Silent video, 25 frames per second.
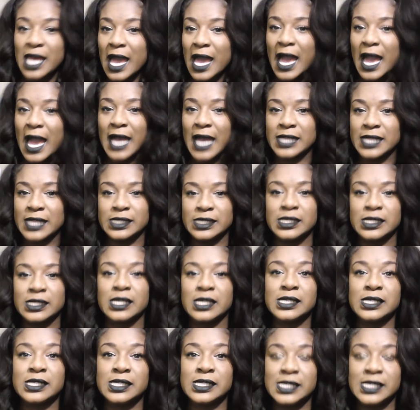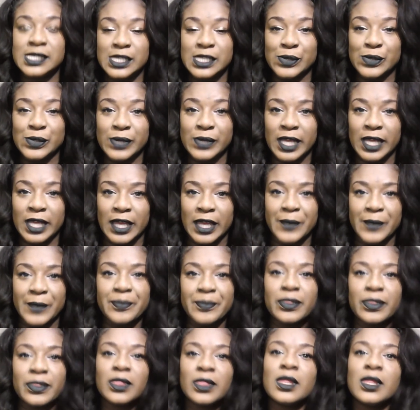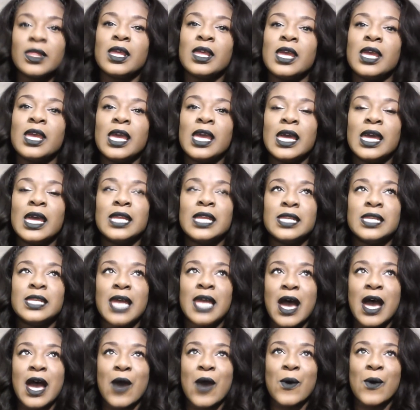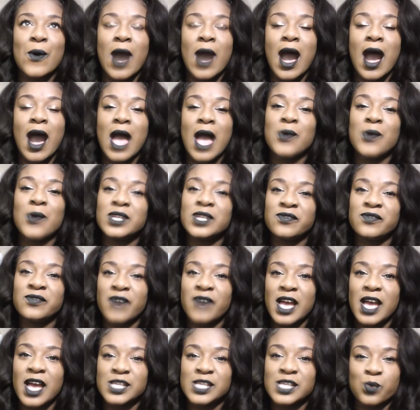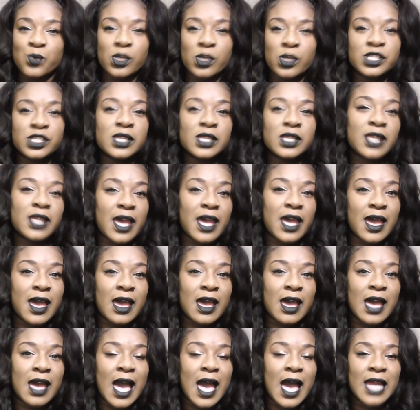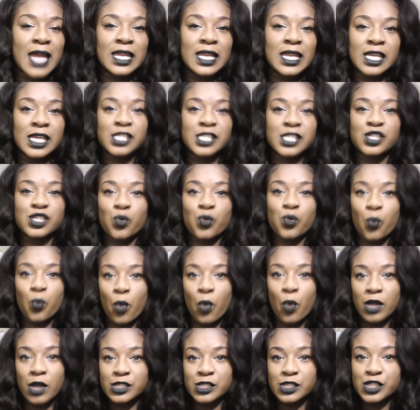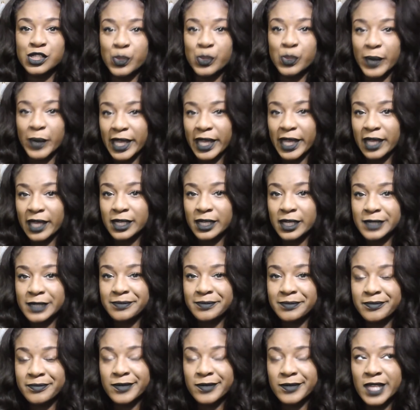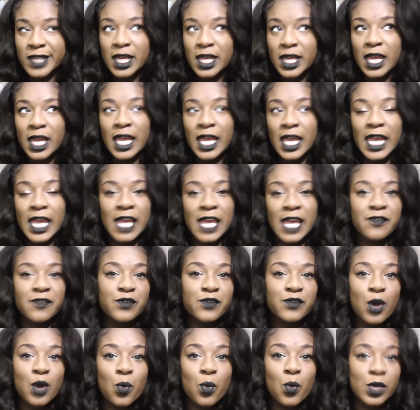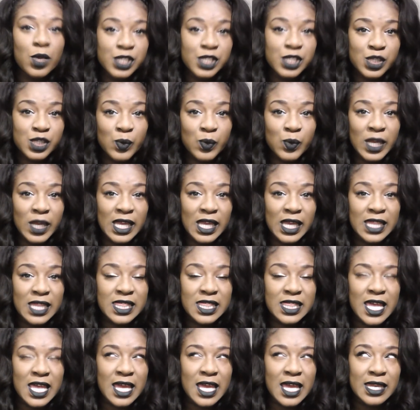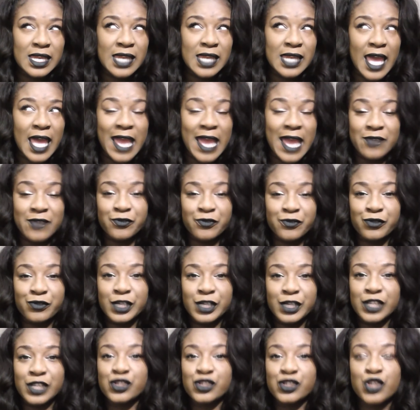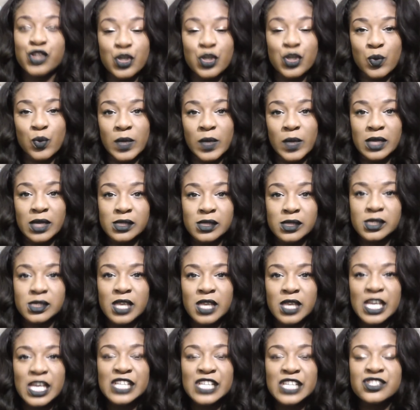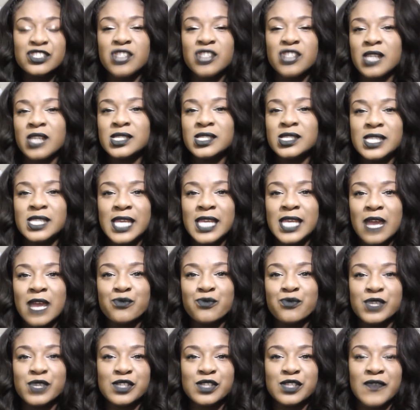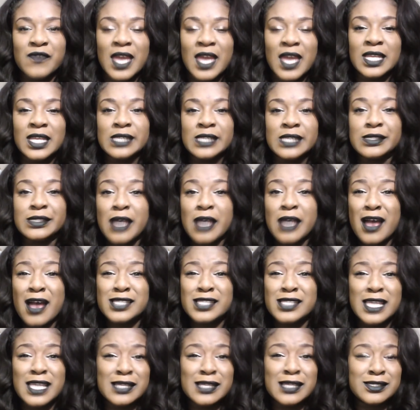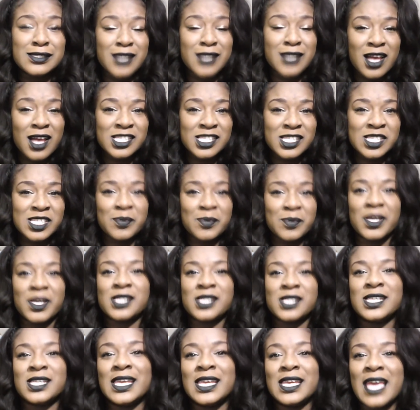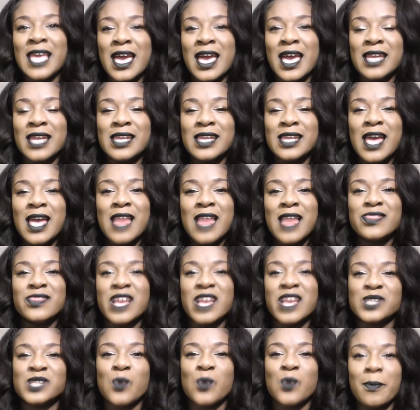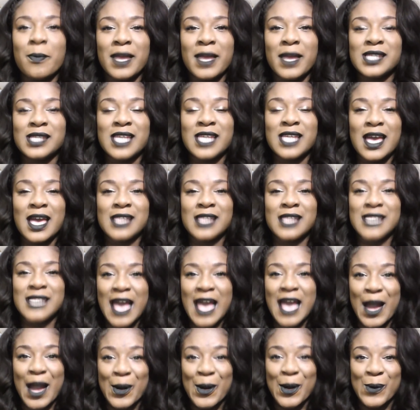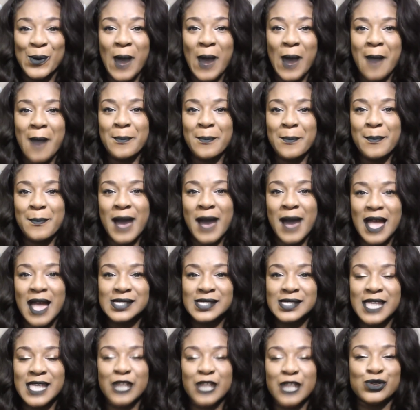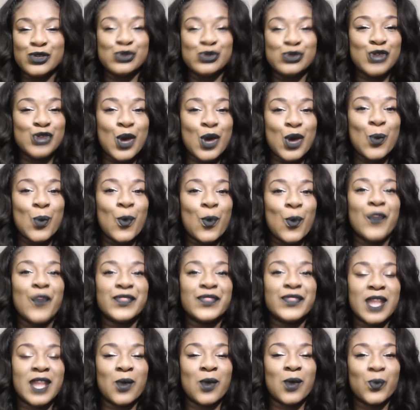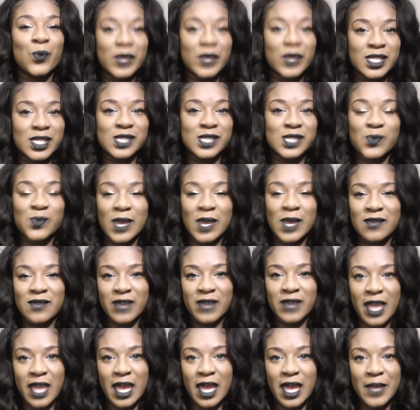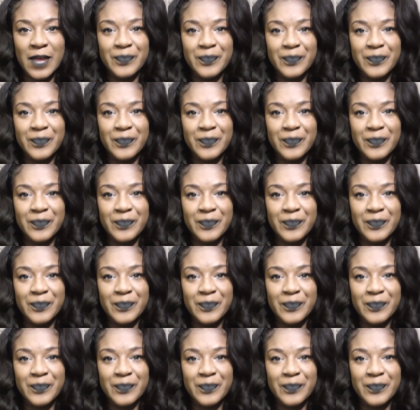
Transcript: and silky. Now, I would advise washing the hair at least once a week. If not once a week, then every 2 weeks, just to get rid of any dirt and dust, because again, that's what makes hair tangle and matte, and you don't want that with this wavy hair.